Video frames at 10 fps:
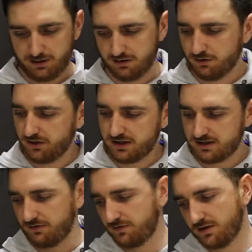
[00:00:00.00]
Yeah, all
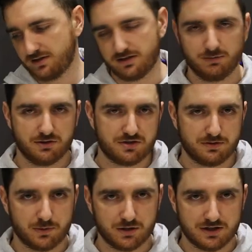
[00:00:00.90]
these have very similar
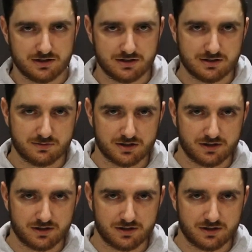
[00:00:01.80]
stability systems.